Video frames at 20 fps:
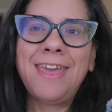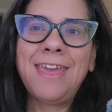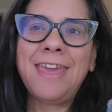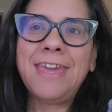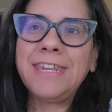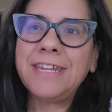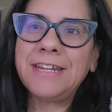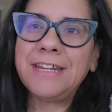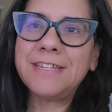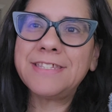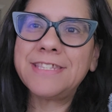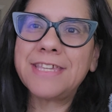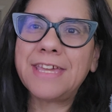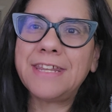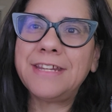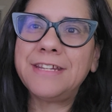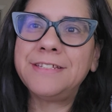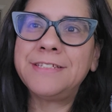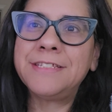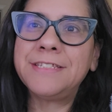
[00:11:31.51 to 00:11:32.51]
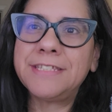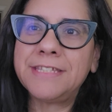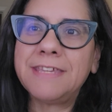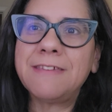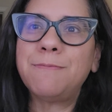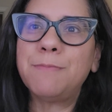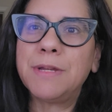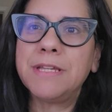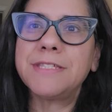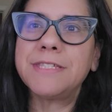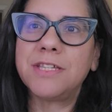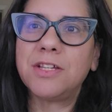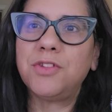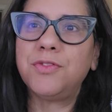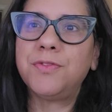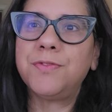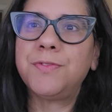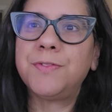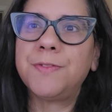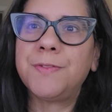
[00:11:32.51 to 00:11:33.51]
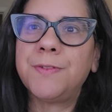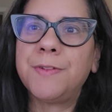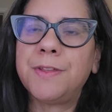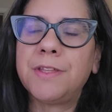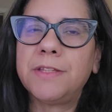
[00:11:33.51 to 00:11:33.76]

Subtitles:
And I decided to give myself